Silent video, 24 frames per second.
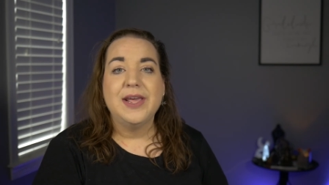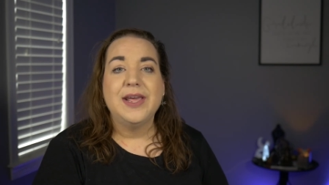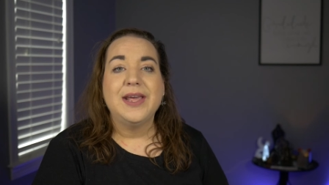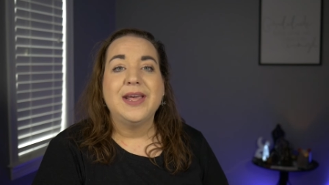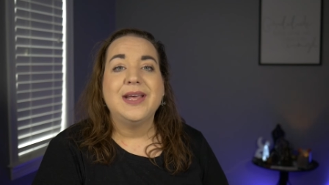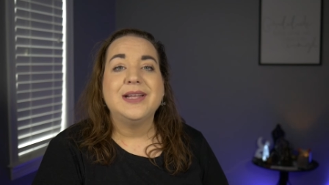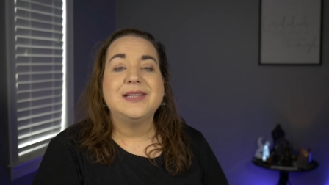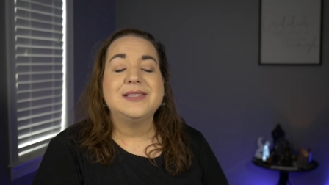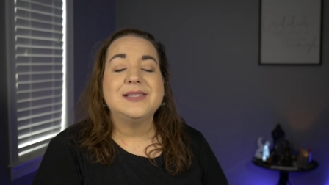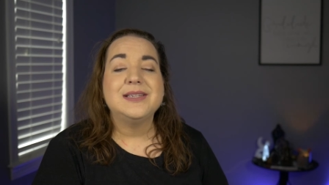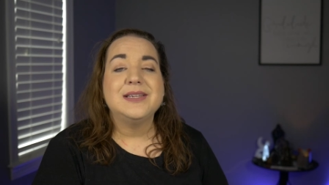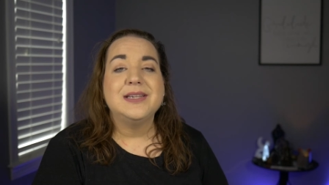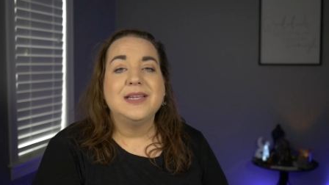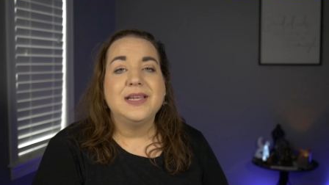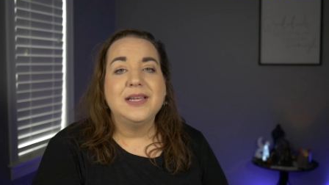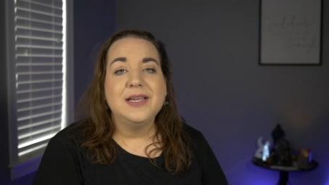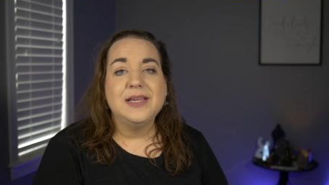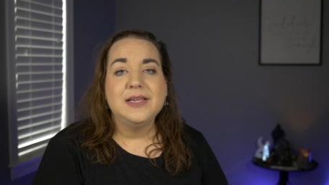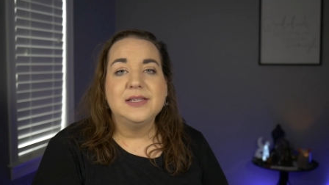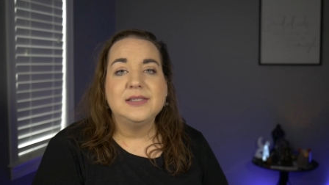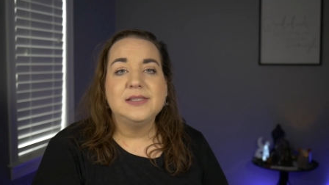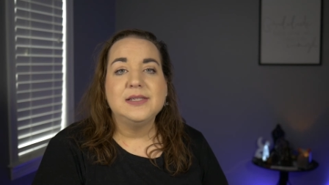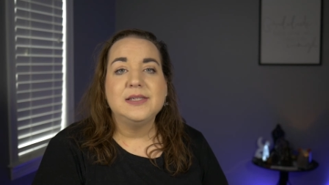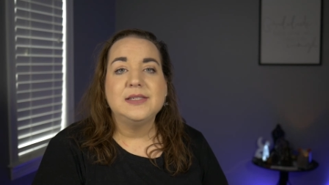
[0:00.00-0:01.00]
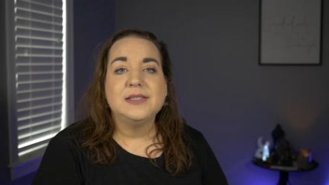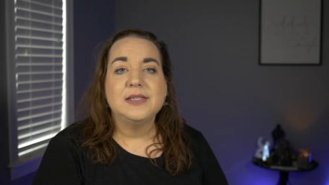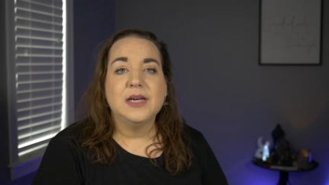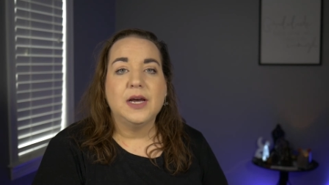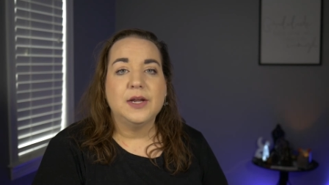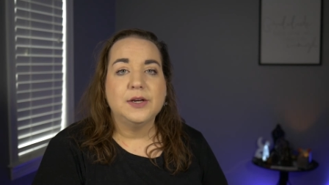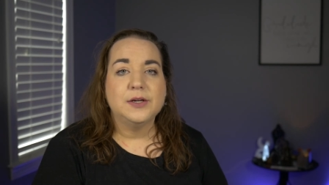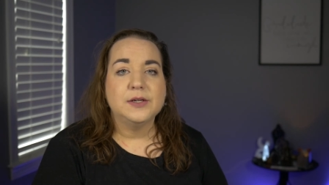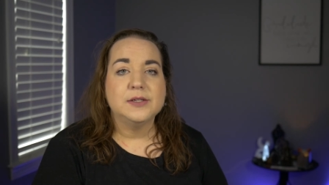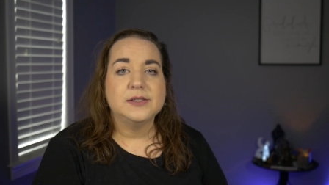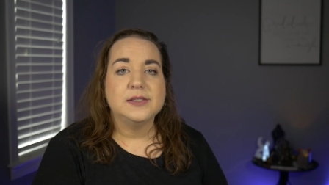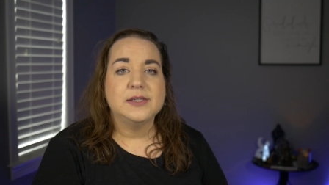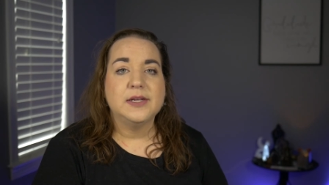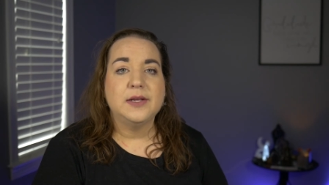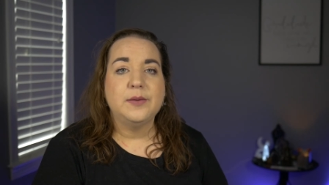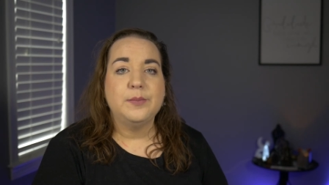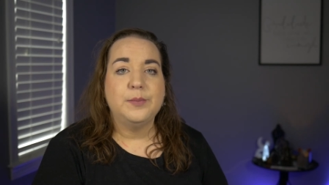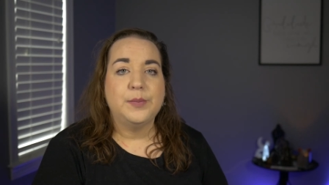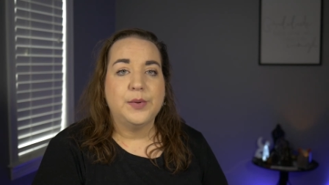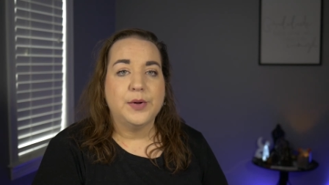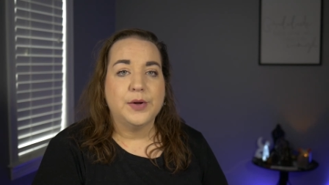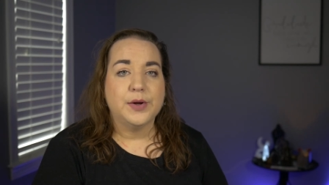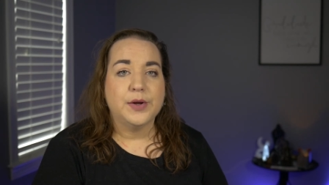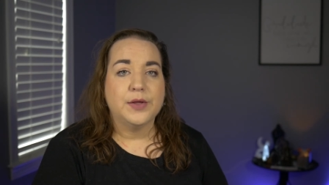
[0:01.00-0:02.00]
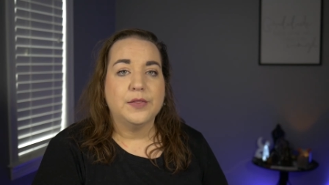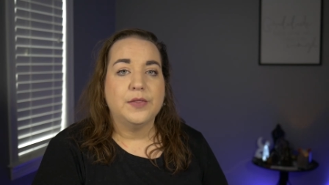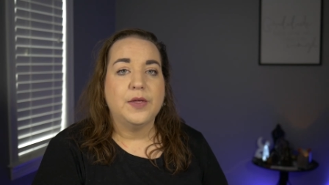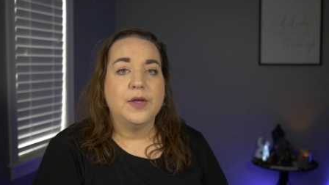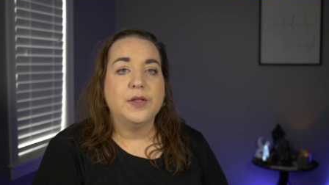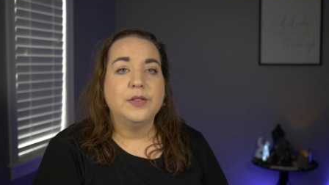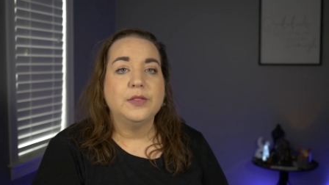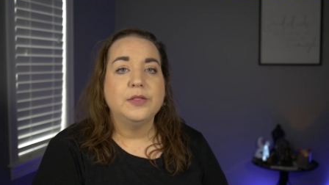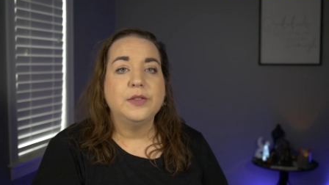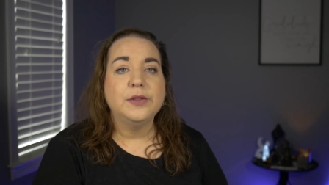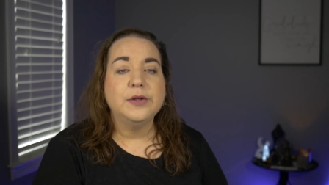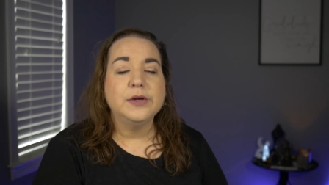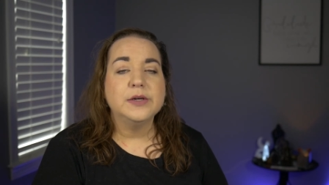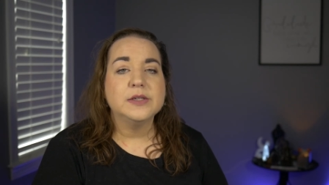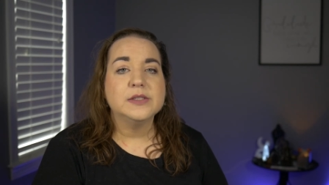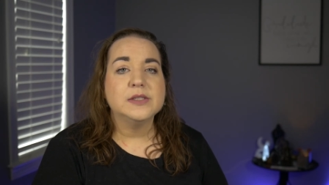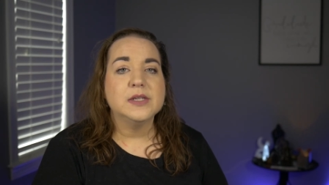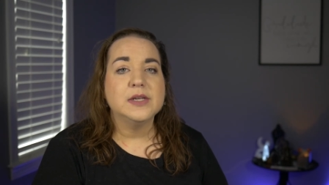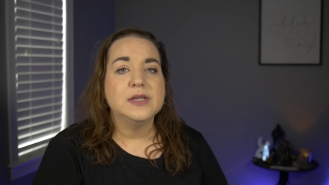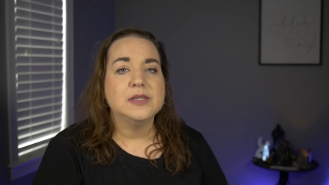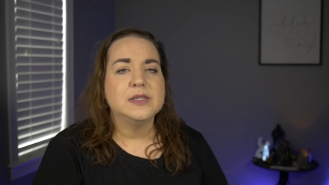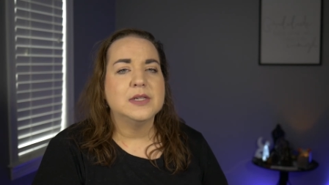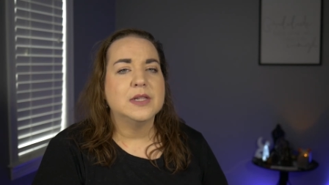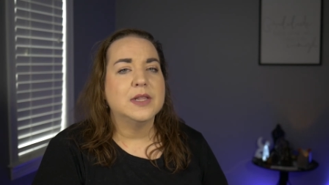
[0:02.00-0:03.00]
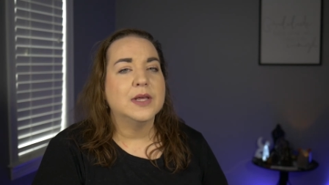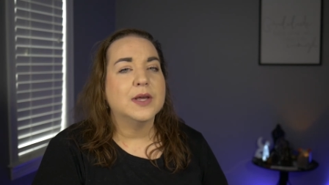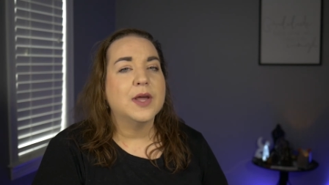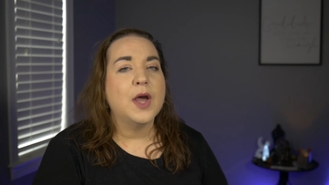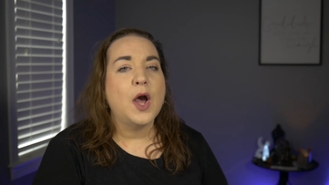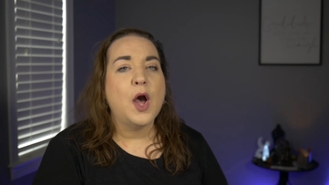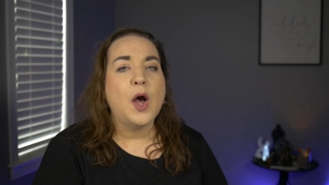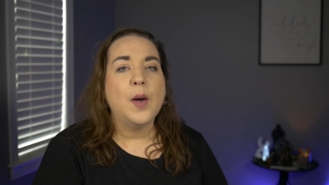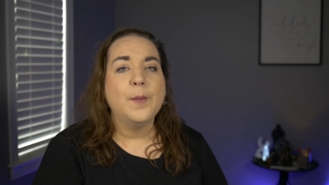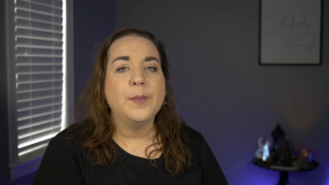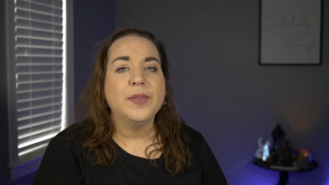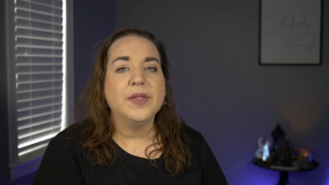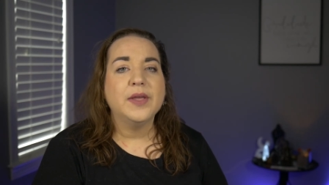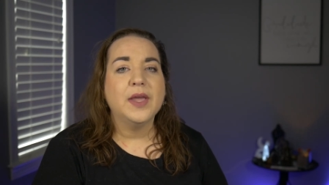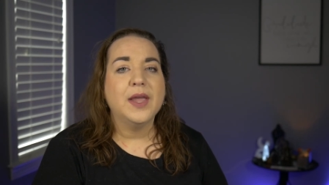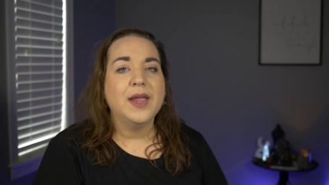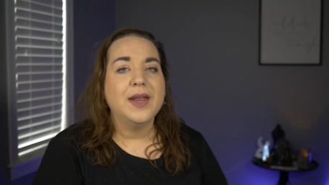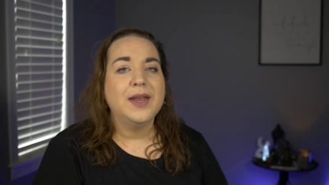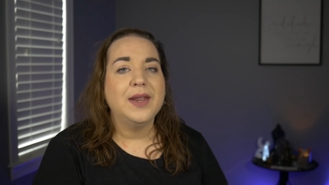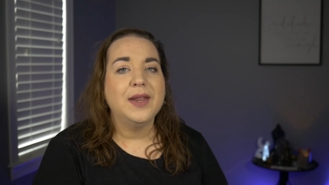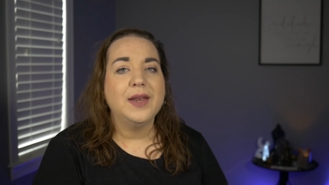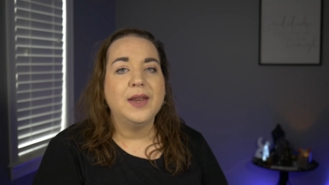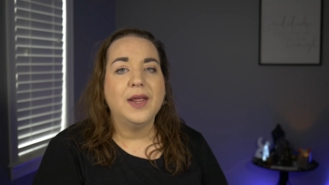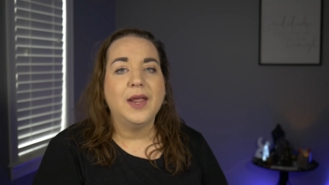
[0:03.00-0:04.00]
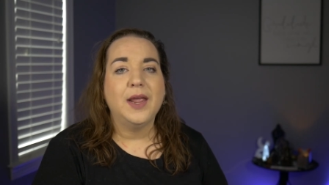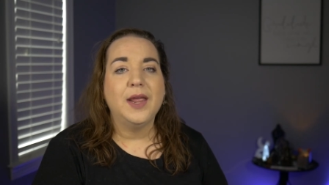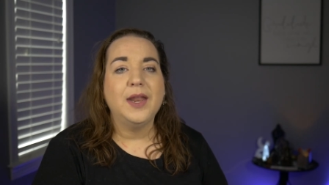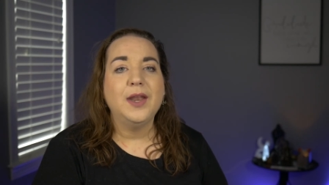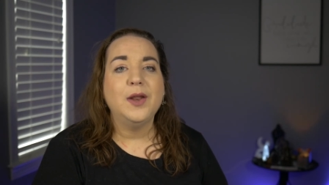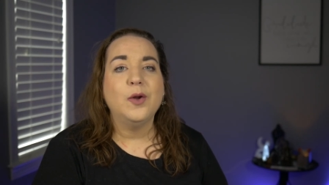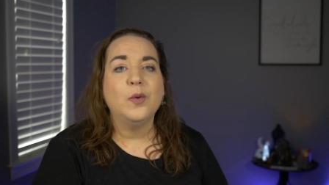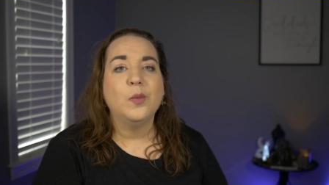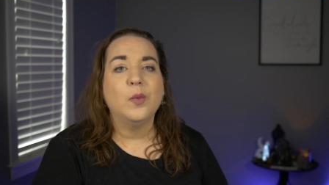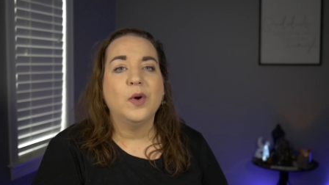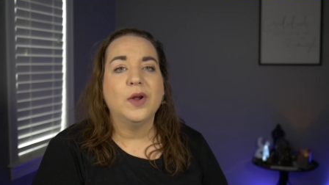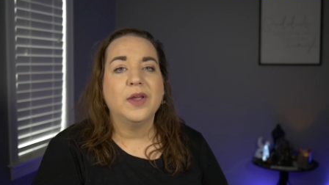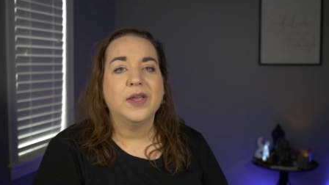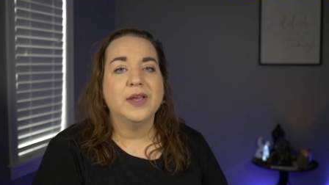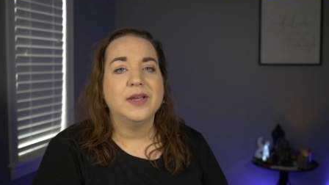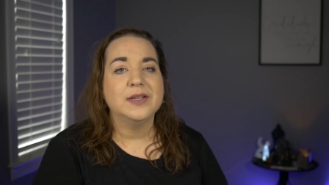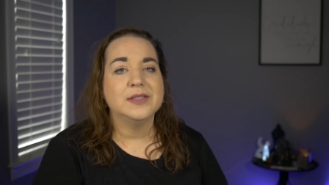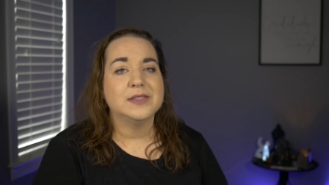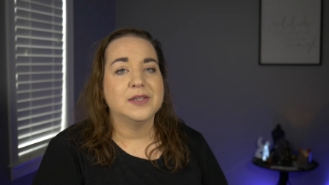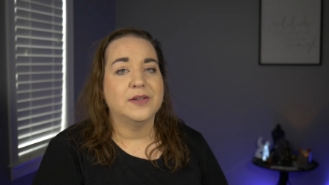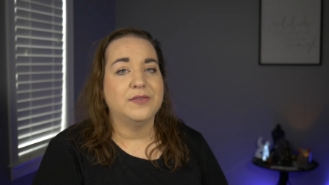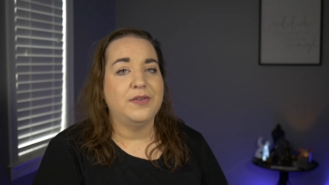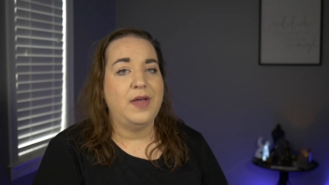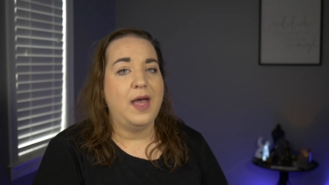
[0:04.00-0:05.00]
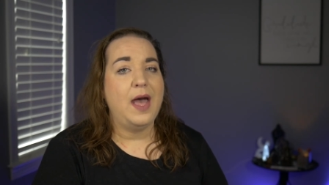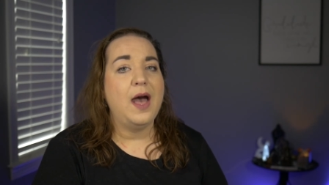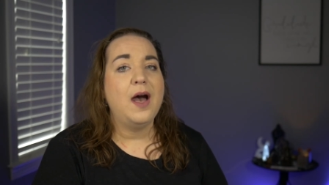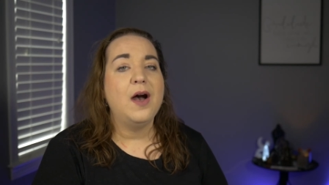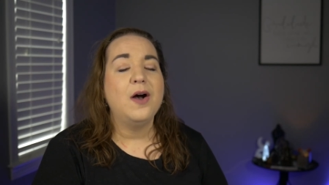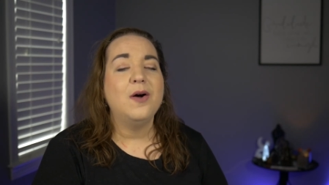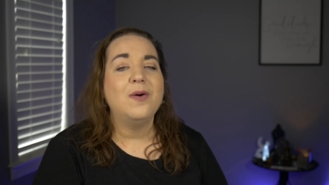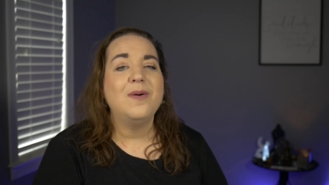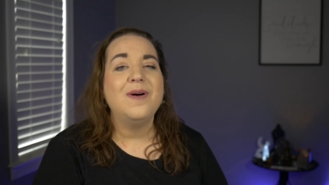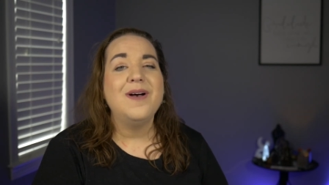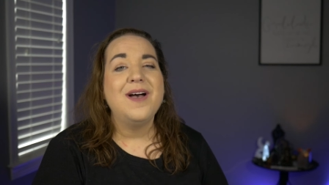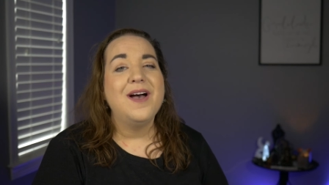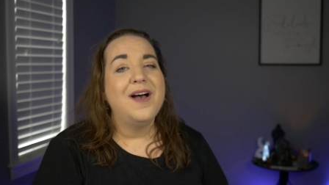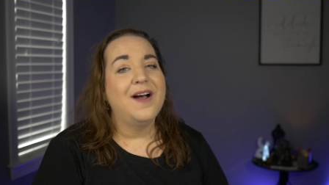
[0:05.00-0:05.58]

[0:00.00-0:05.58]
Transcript: It's an easy-to-understand book that looks into the complicated inner workings of how